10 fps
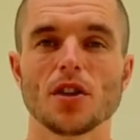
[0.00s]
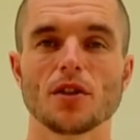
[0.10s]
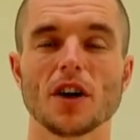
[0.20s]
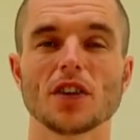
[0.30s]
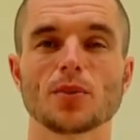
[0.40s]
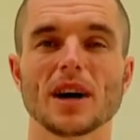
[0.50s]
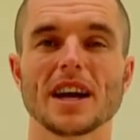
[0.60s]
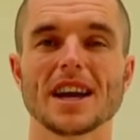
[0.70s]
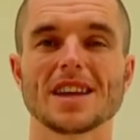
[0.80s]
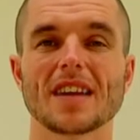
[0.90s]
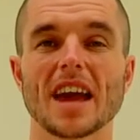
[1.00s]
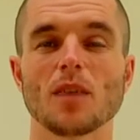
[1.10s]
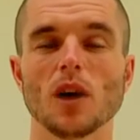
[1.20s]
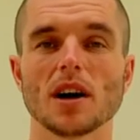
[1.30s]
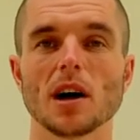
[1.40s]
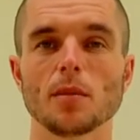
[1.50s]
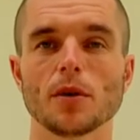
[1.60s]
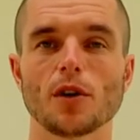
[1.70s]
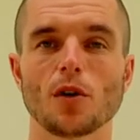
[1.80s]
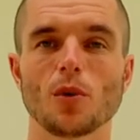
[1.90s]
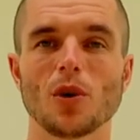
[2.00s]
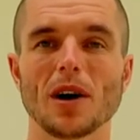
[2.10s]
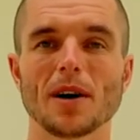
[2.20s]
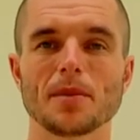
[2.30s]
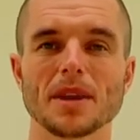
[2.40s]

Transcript: The first way is getting 1 cup of hot water,